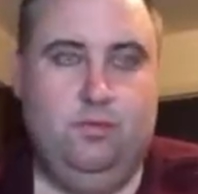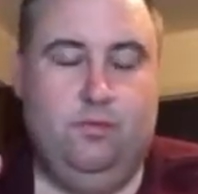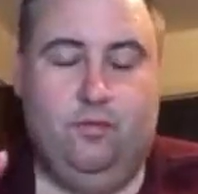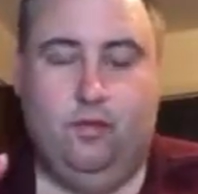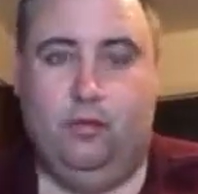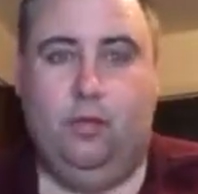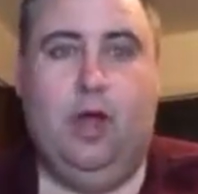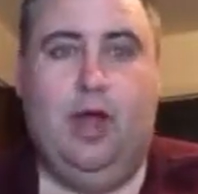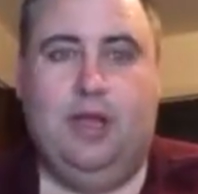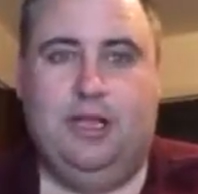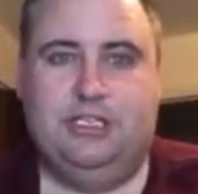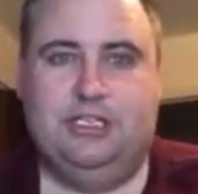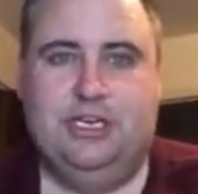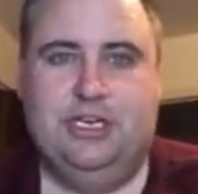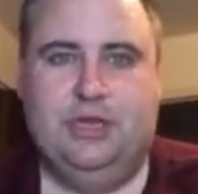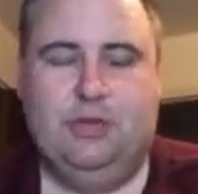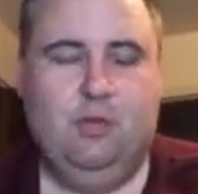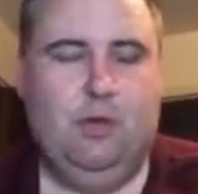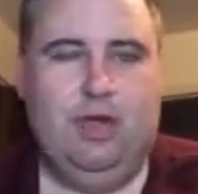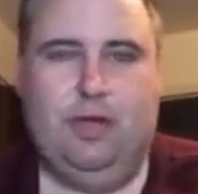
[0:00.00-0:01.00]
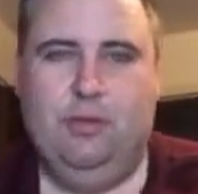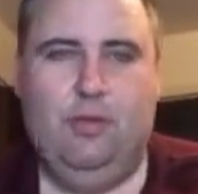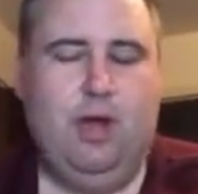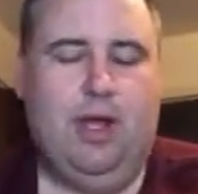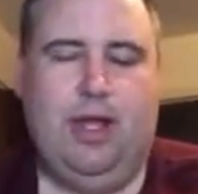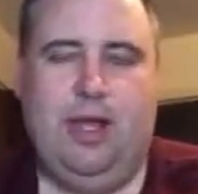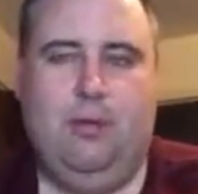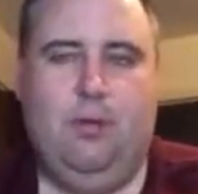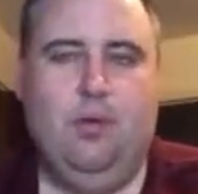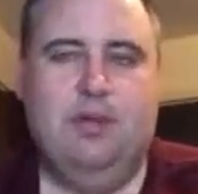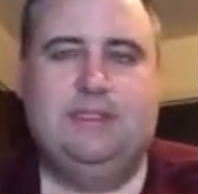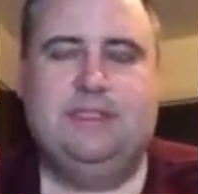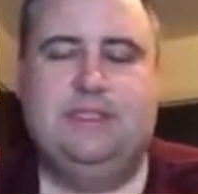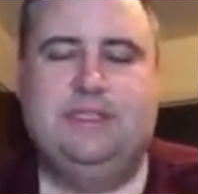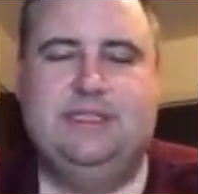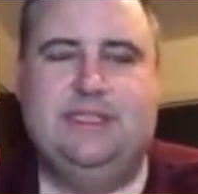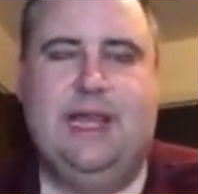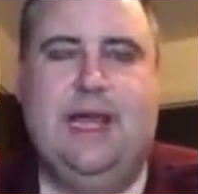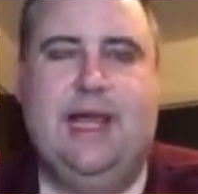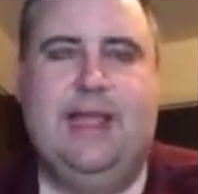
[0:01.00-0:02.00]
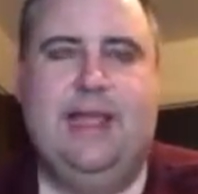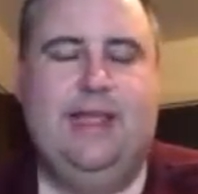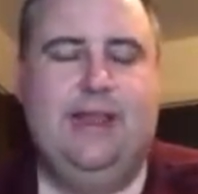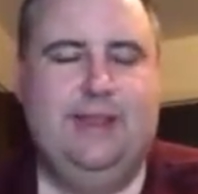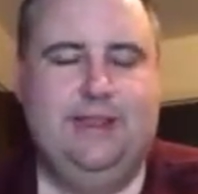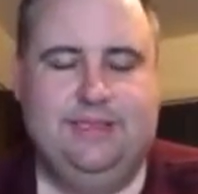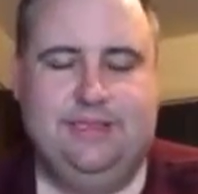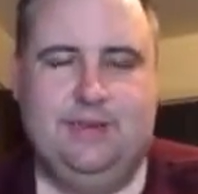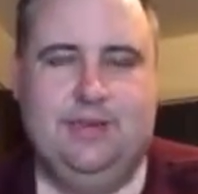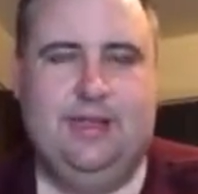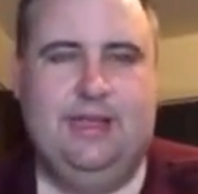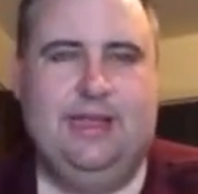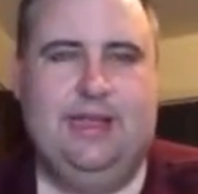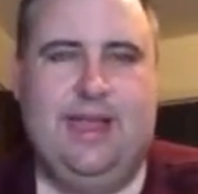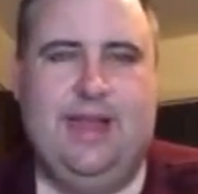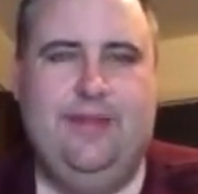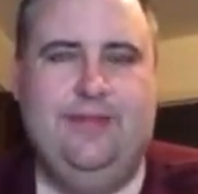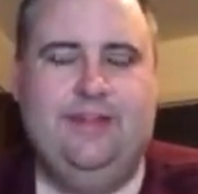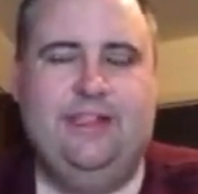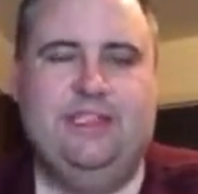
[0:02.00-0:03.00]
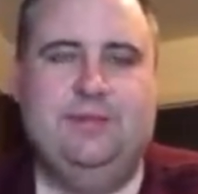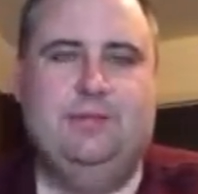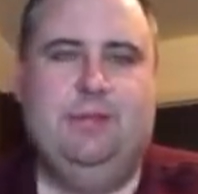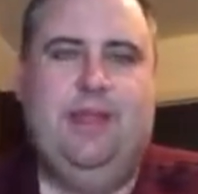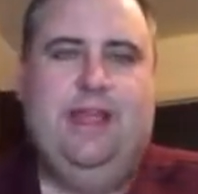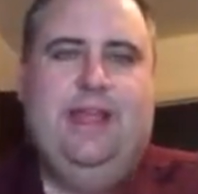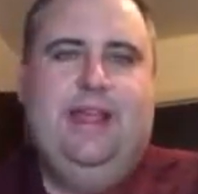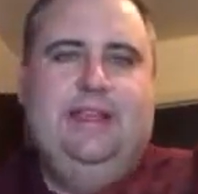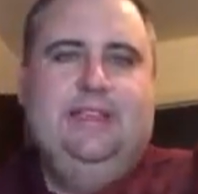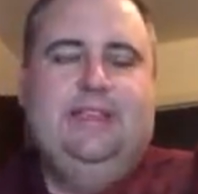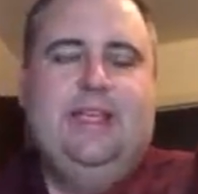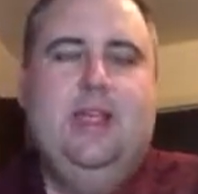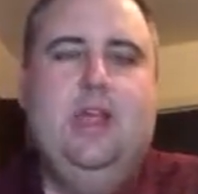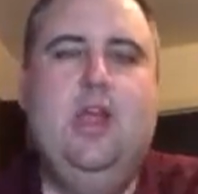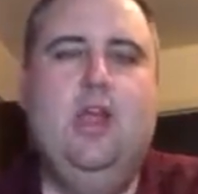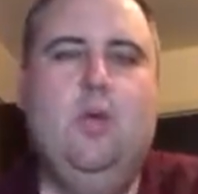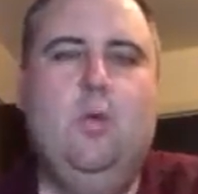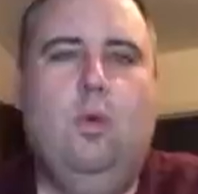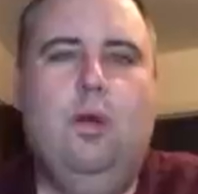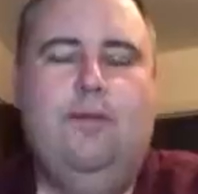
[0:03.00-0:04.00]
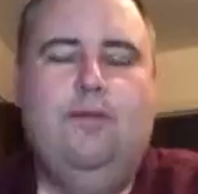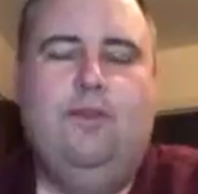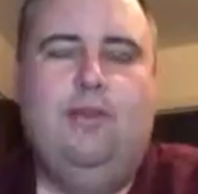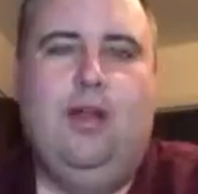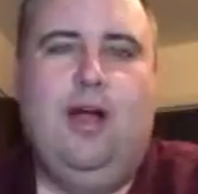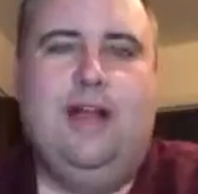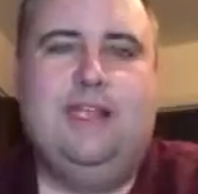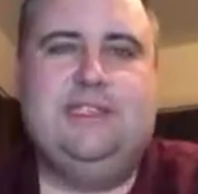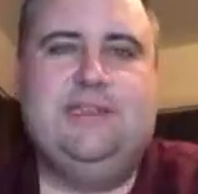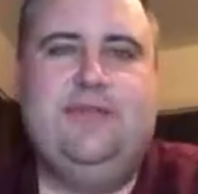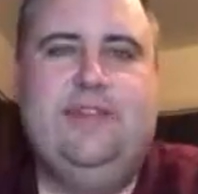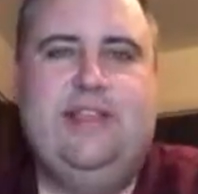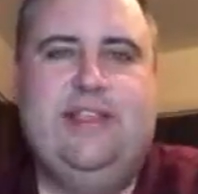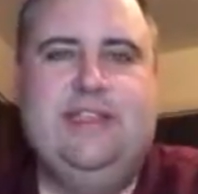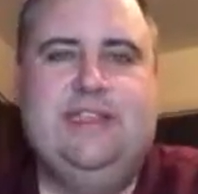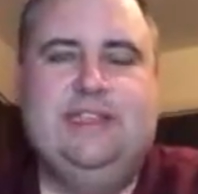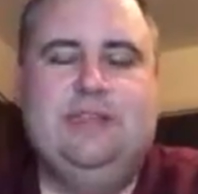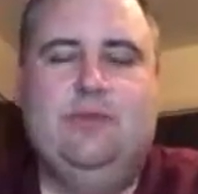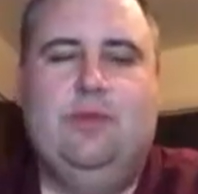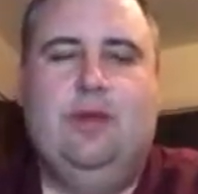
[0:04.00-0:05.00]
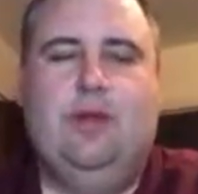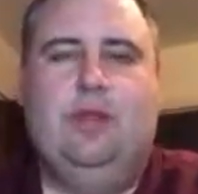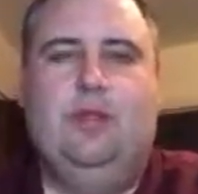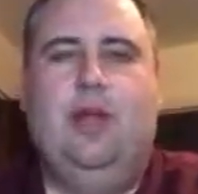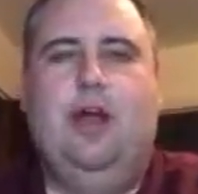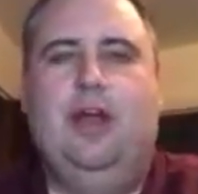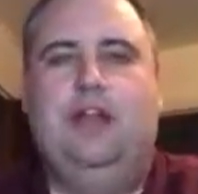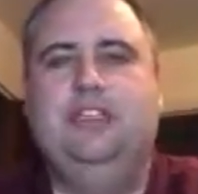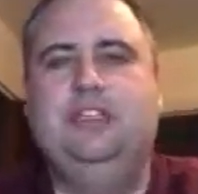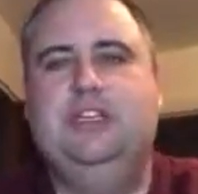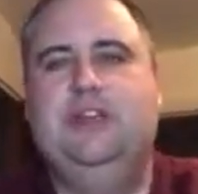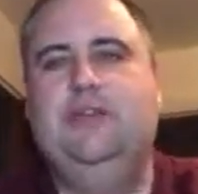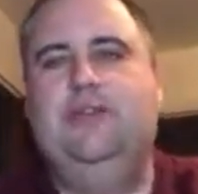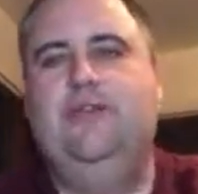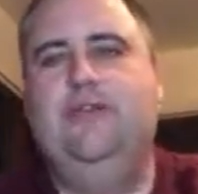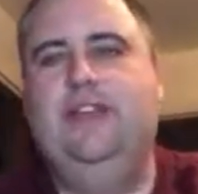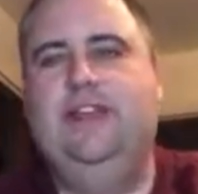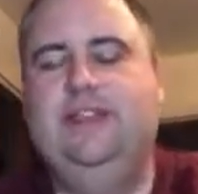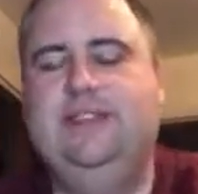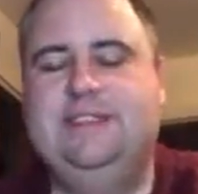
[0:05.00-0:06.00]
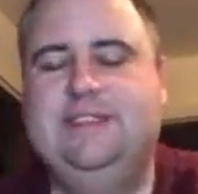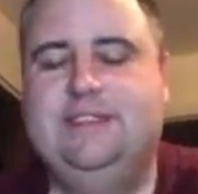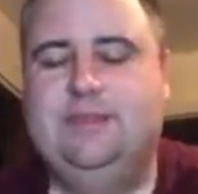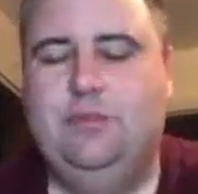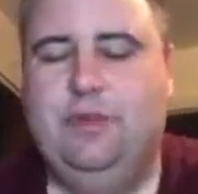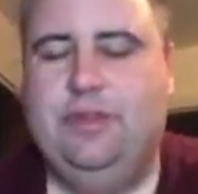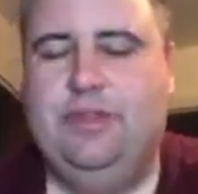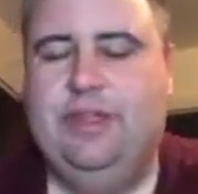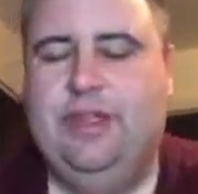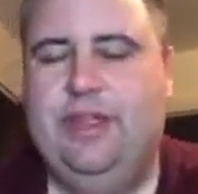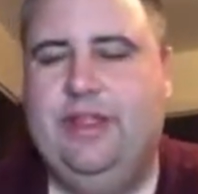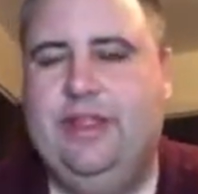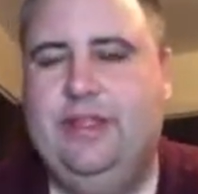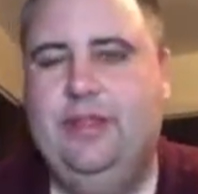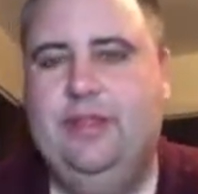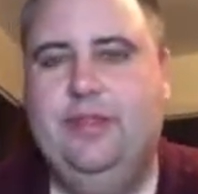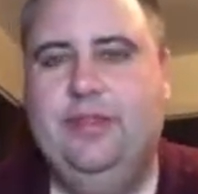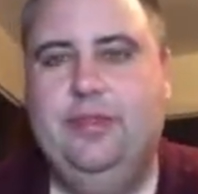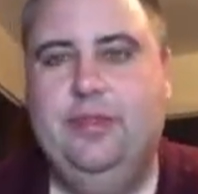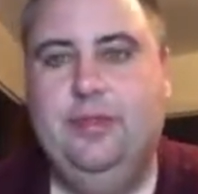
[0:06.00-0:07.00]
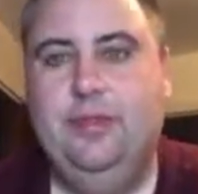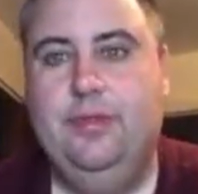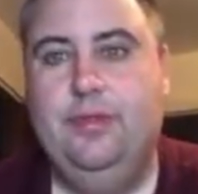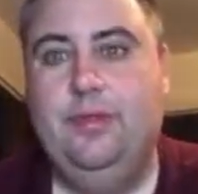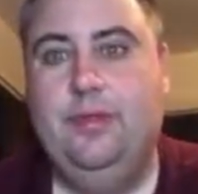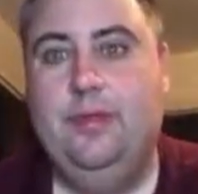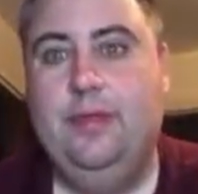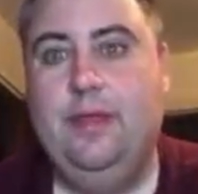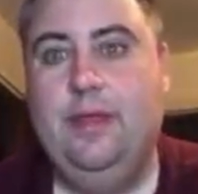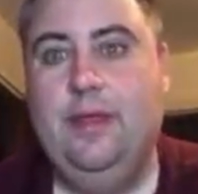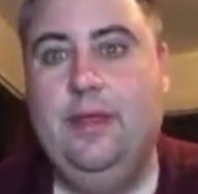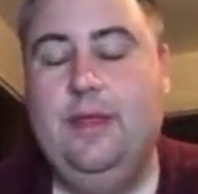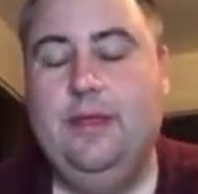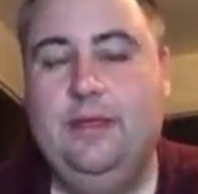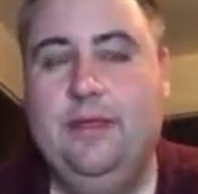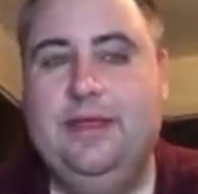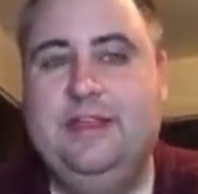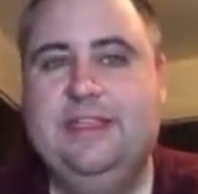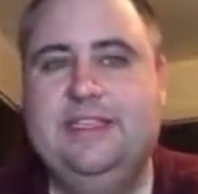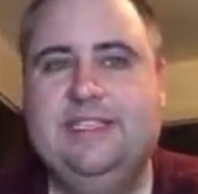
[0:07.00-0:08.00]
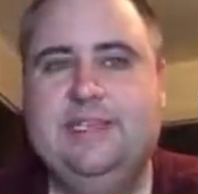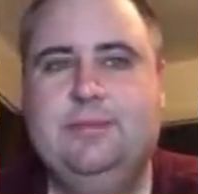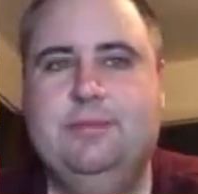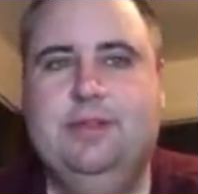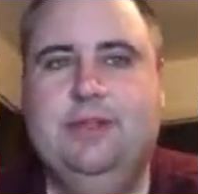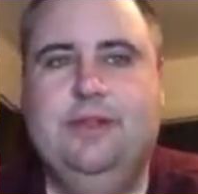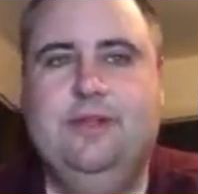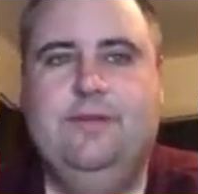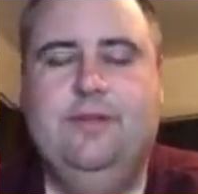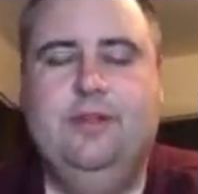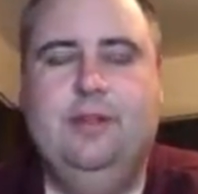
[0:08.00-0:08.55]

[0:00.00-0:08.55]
for logic? What's the tie-in? And so it kind of explains what philosophy is and where logic fits within the discipline of